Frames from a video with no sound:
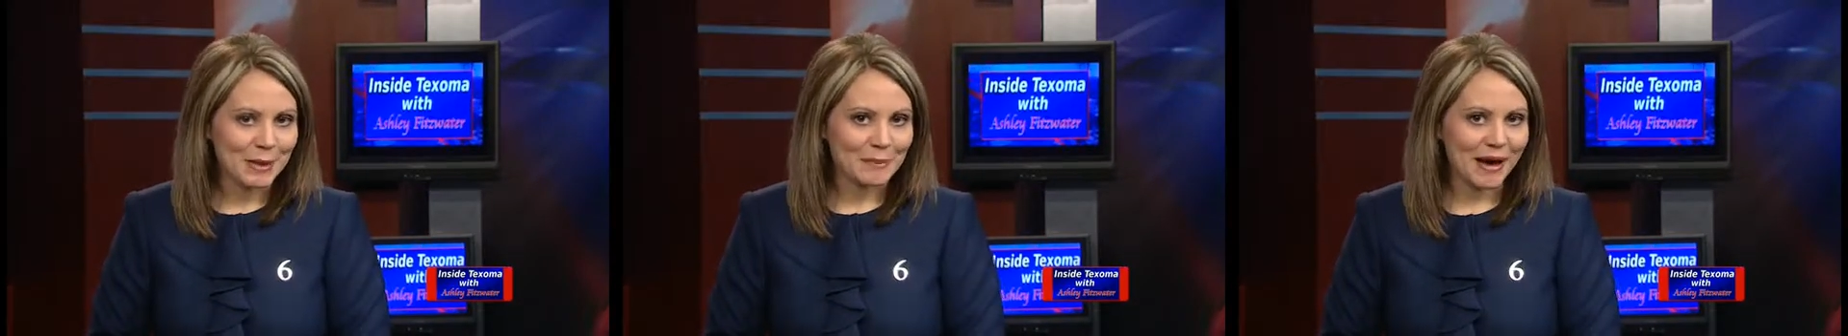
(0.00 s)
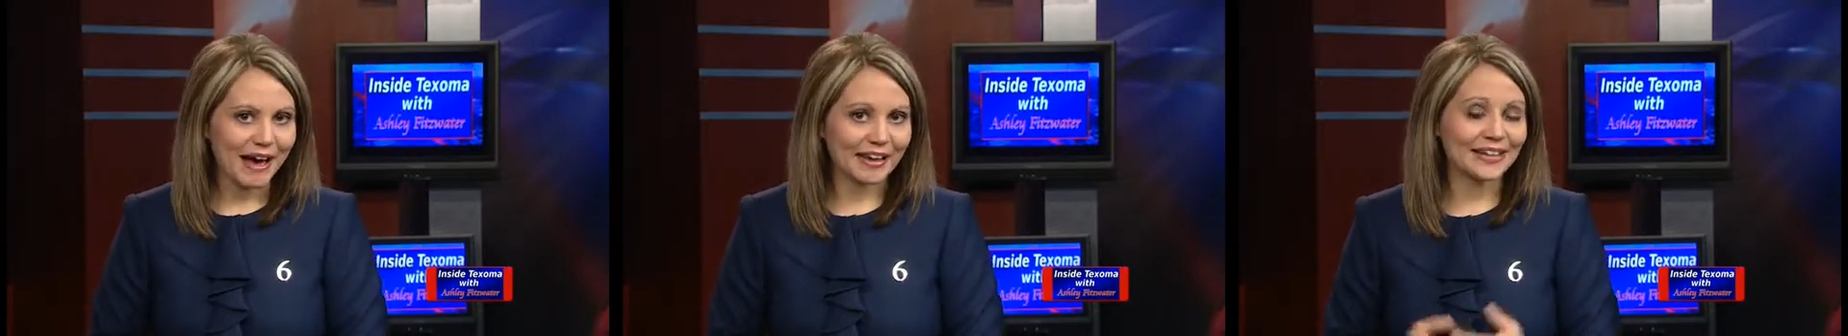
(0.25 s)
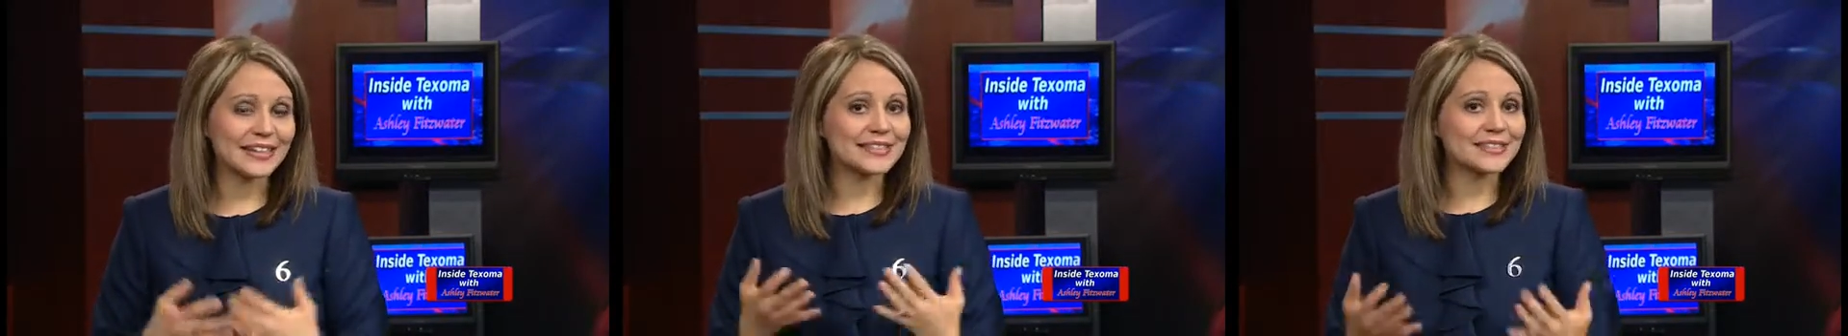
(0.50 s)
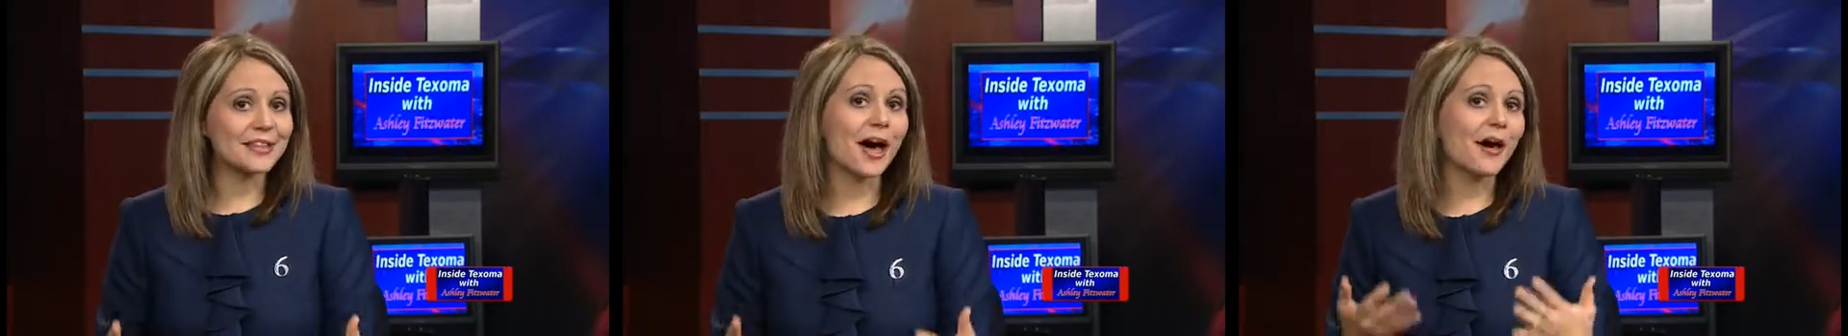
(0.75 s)
behind his
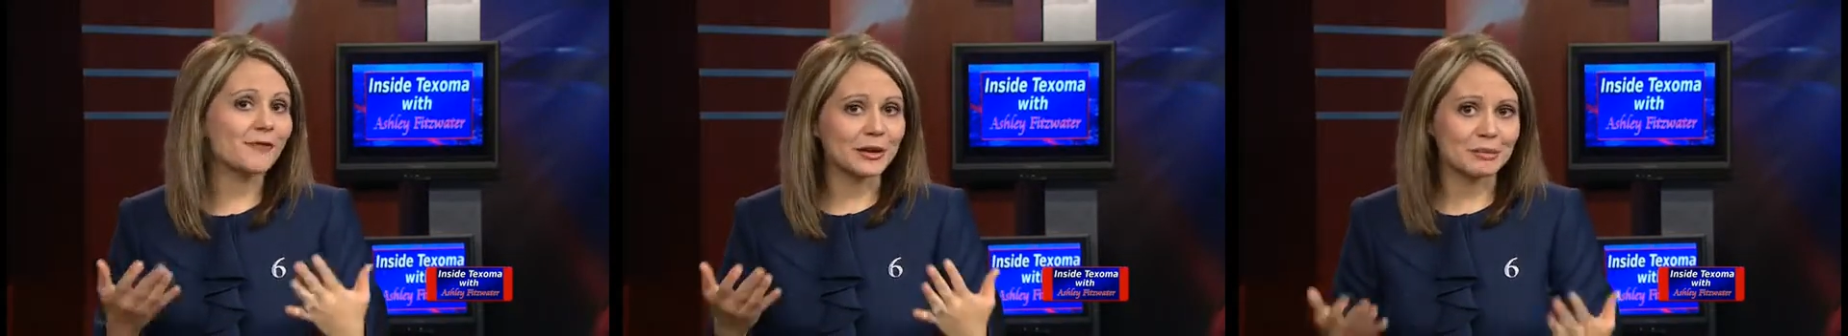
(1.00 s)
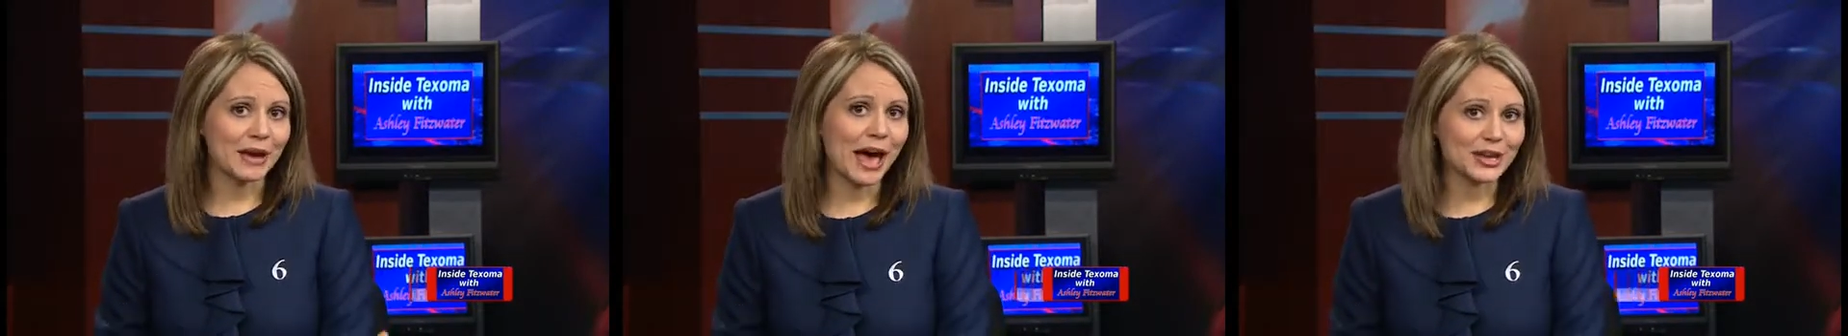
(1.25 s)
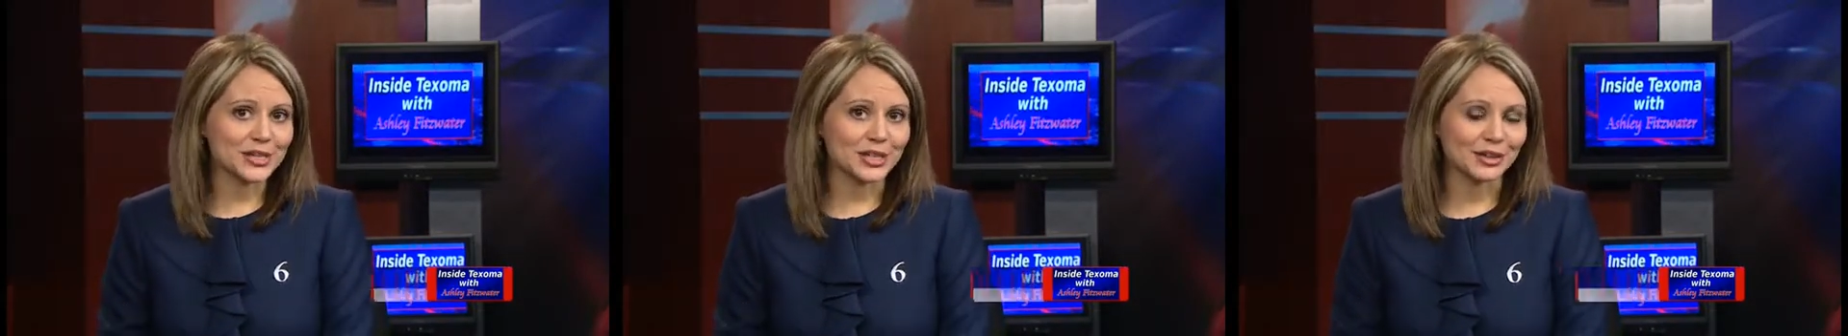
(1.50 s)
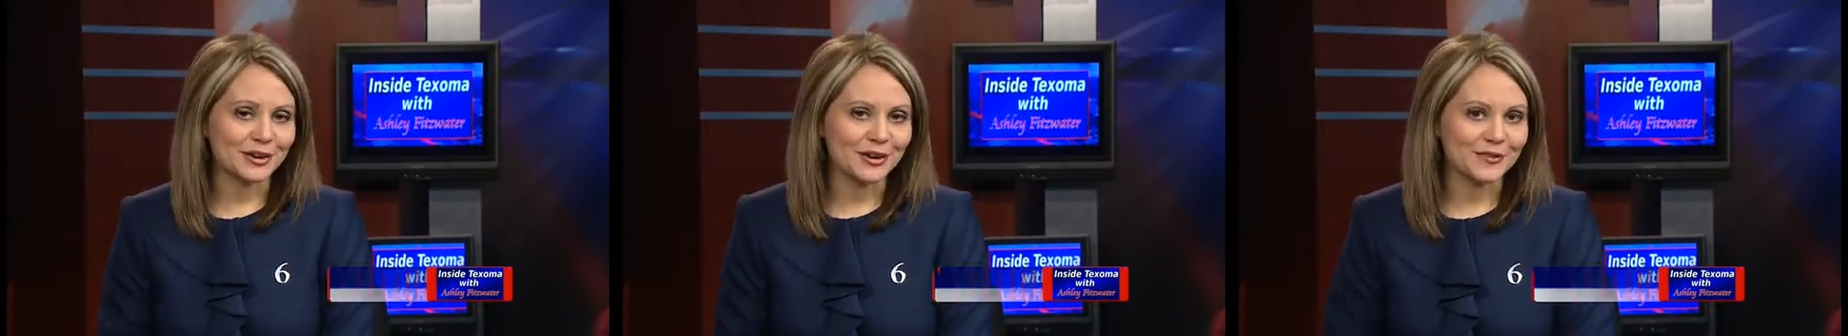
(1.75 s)
love and
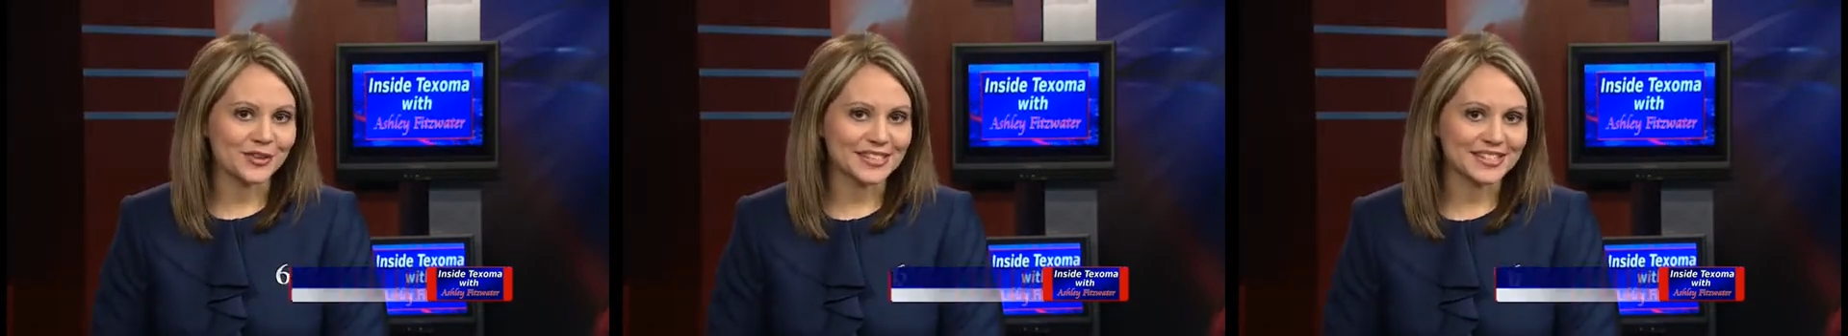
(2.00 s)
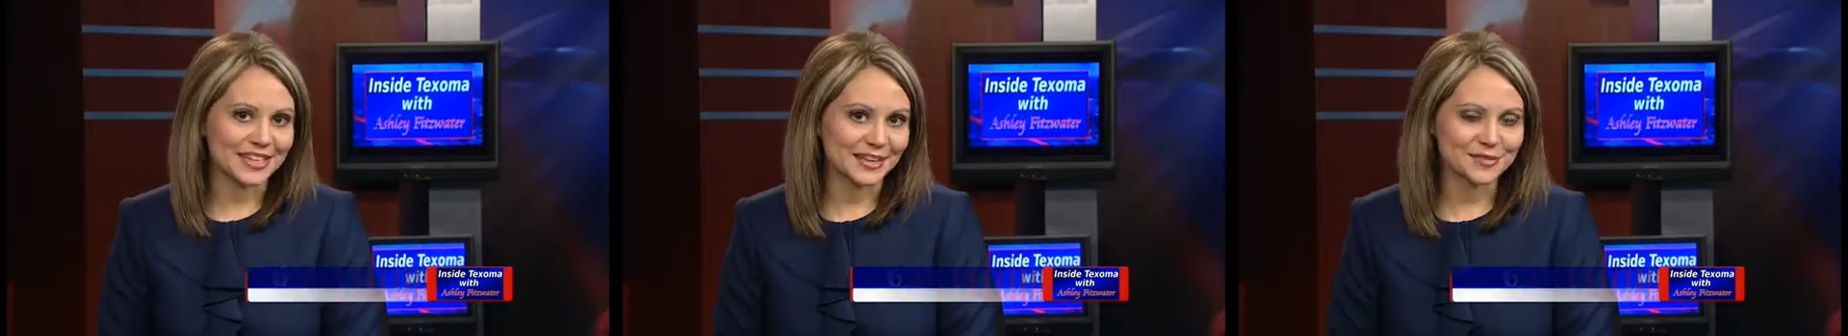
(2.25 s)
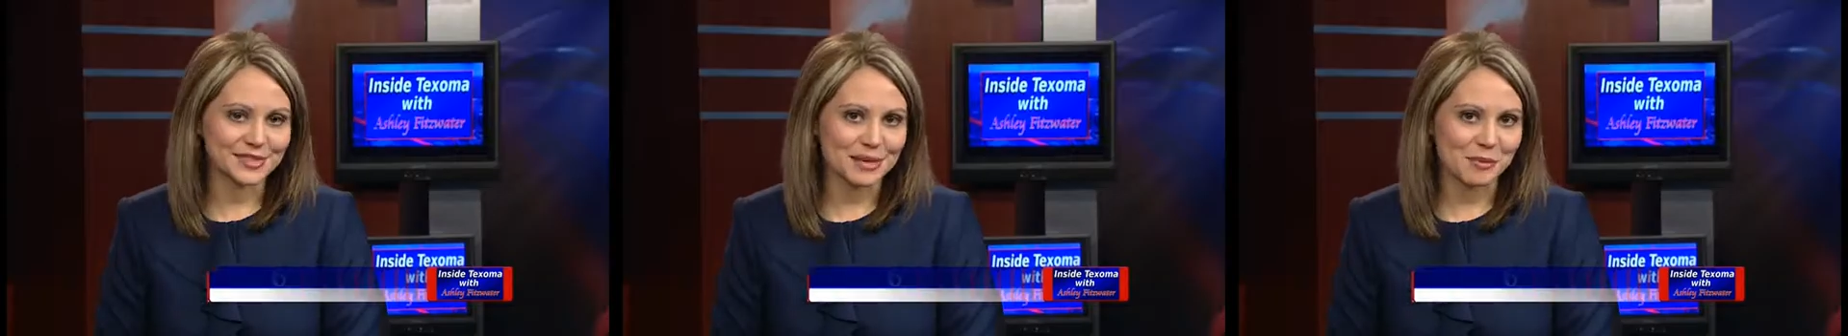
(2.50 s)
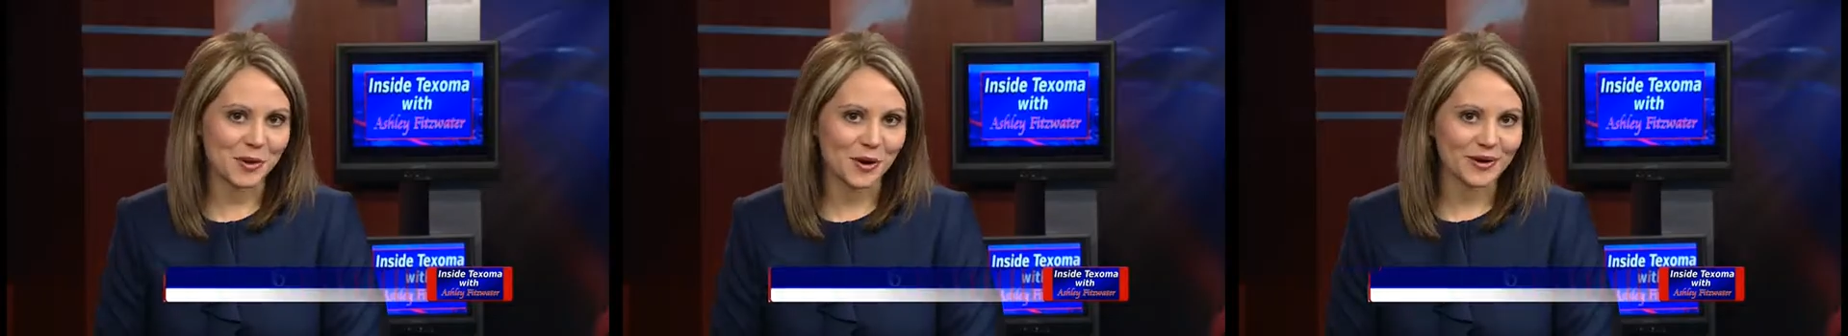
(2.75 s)
passion for the city of Seymour.